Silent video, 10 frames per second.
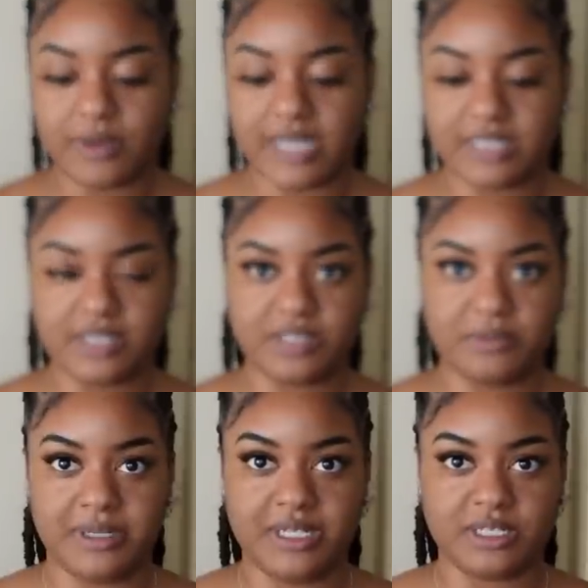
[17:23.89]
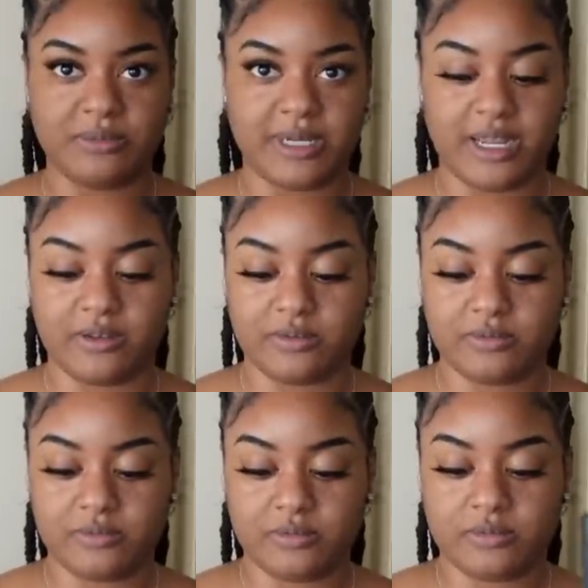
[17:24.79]
Why is not zooming in and zooming out? You have to
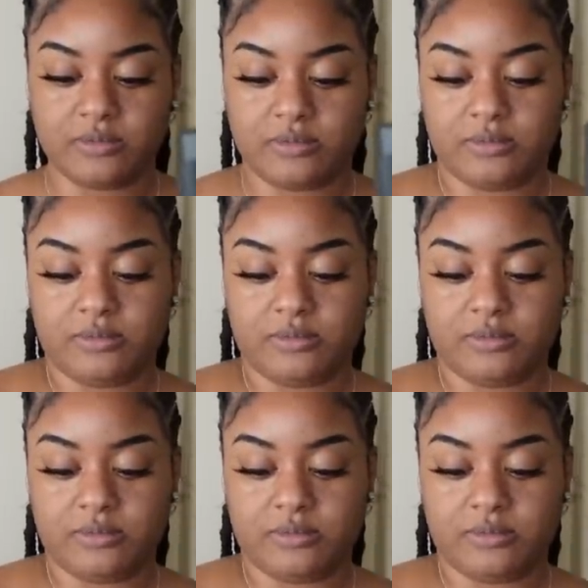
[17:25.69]
hold it.